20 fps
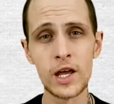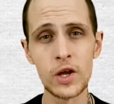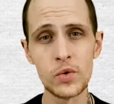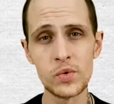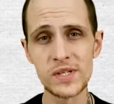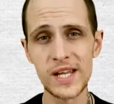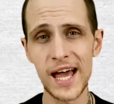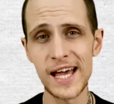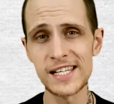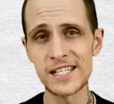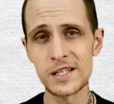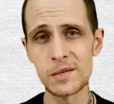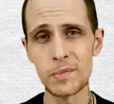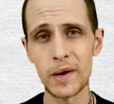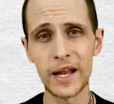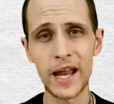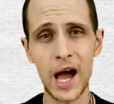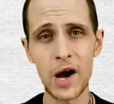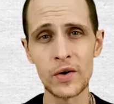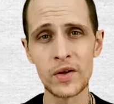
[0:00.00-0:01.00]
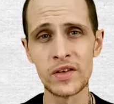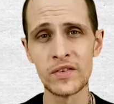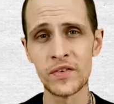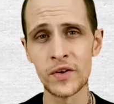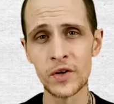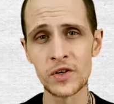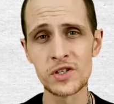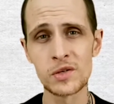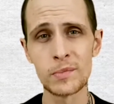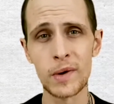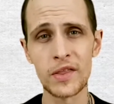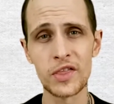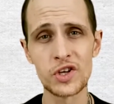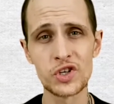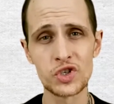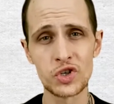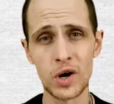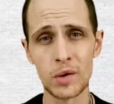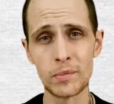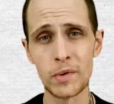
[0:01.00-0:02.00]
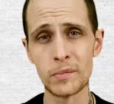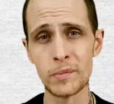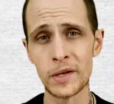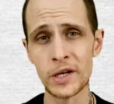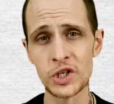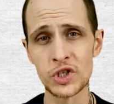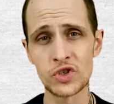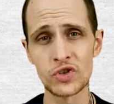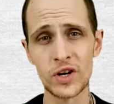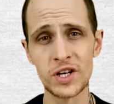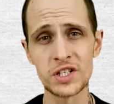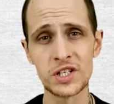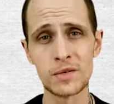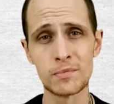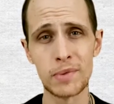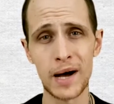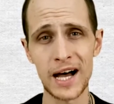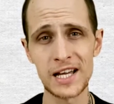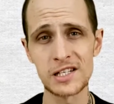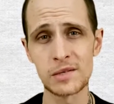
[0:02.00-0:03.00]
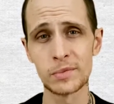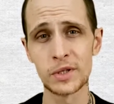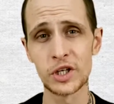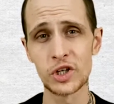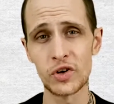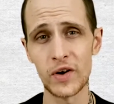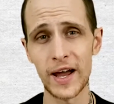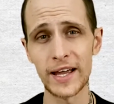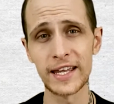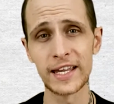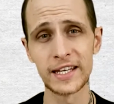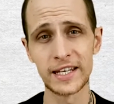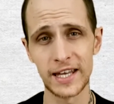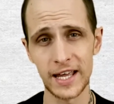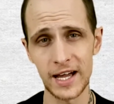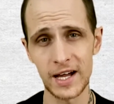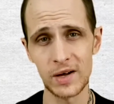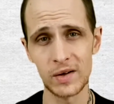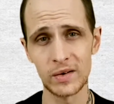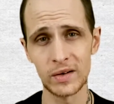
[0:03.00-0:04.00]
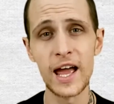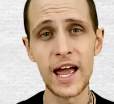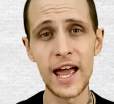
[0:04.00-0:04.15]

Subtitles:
He was asked about how he feels about the Trump administration possibly cracking down,